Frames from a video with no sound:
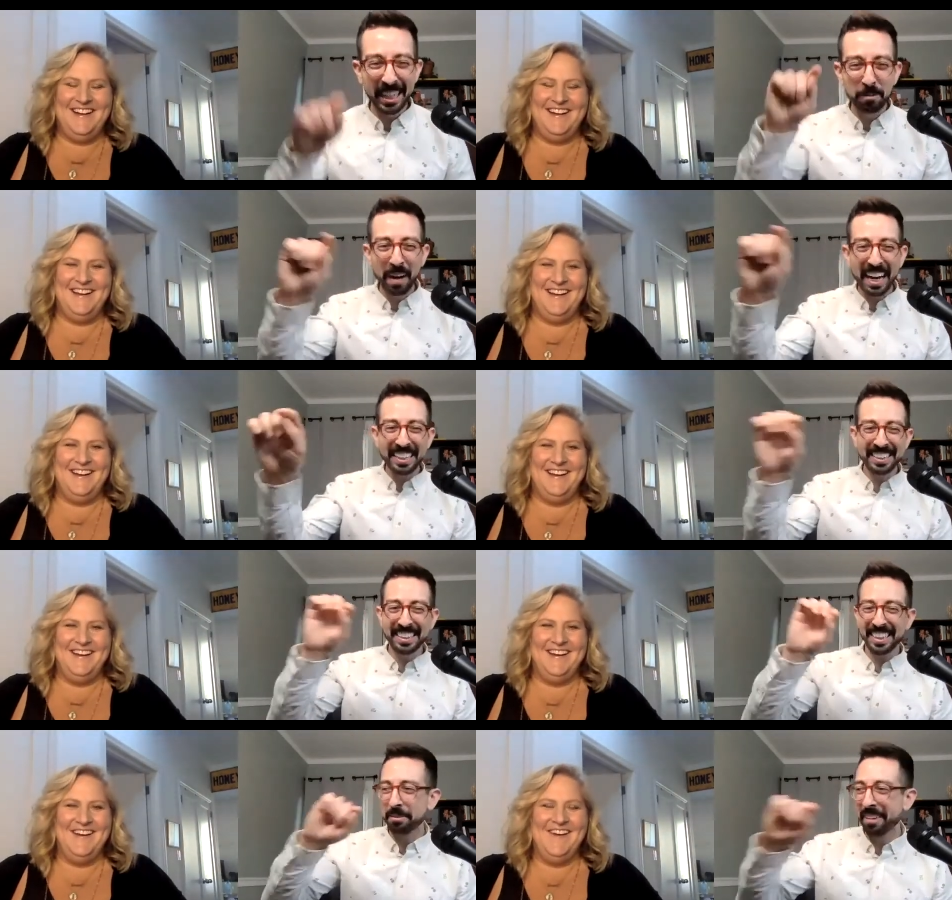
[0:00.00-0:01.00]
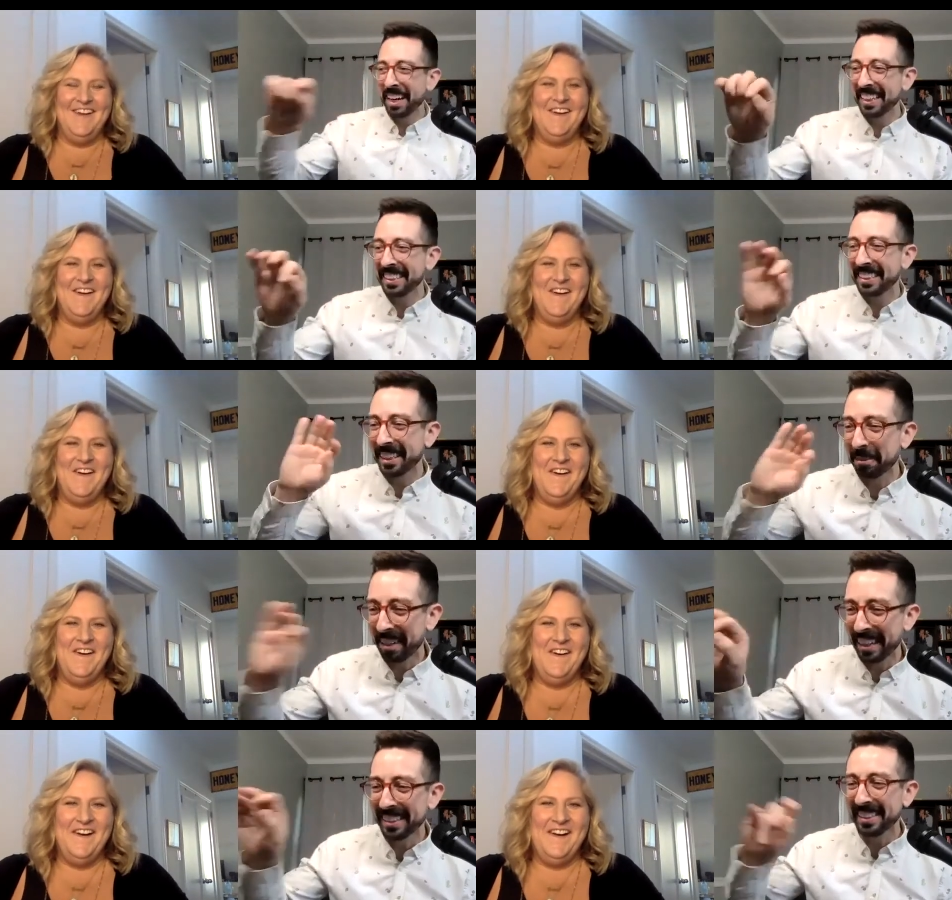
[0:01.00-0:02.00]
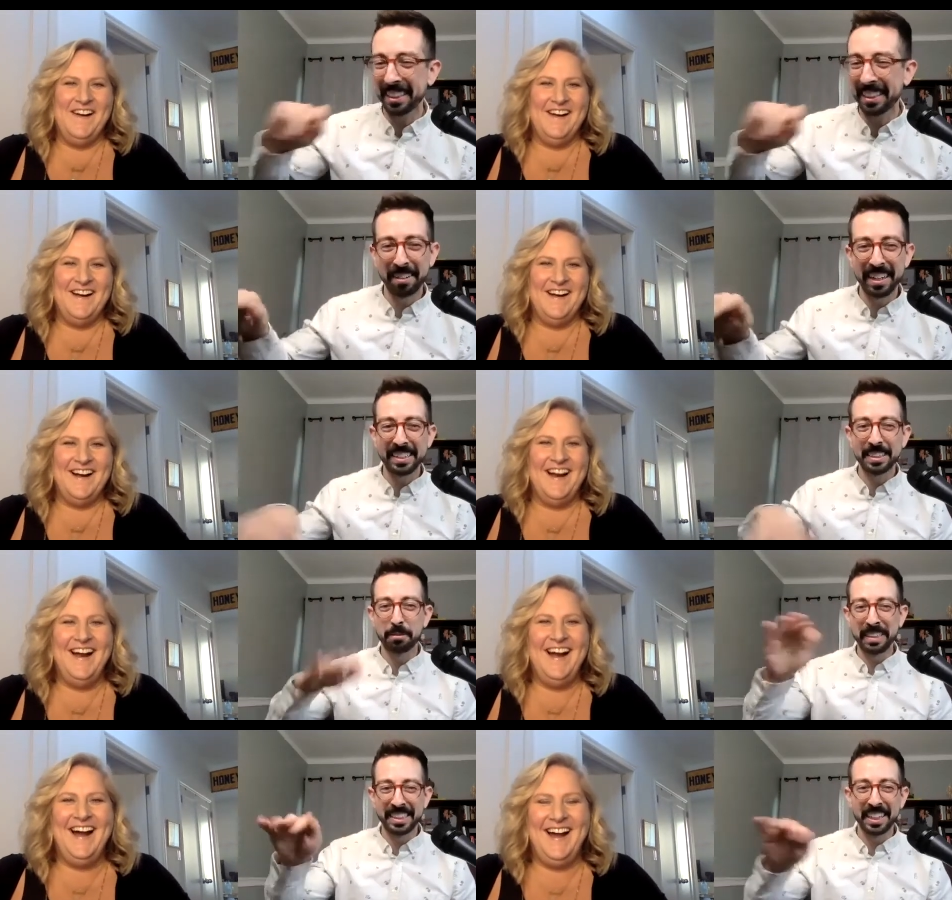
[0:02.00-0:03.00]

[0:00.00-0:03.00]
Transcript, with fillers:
Speaker 1: Erase, erase, erase, erase. Do